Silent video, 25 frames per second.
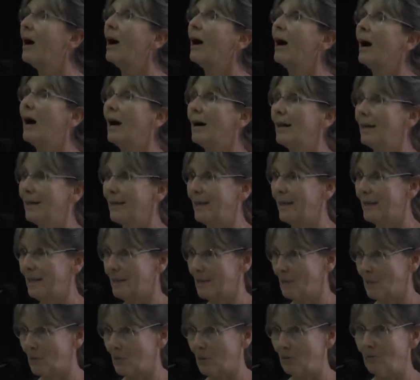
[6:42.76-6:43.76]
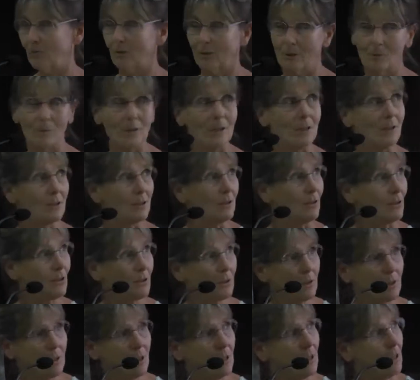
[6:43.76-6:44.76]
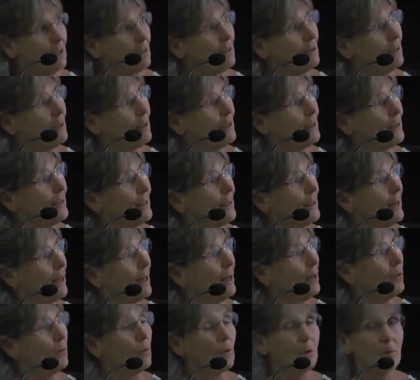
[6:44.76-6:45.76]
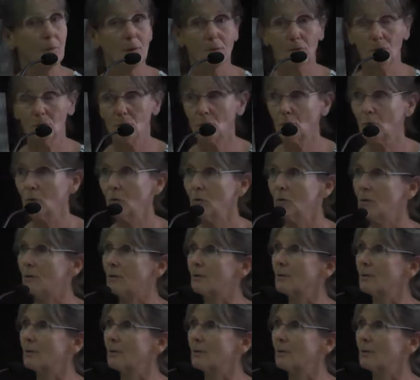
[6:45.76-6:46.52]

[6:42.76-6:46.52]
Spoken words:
Yes, we have very many teachers here. What about the students?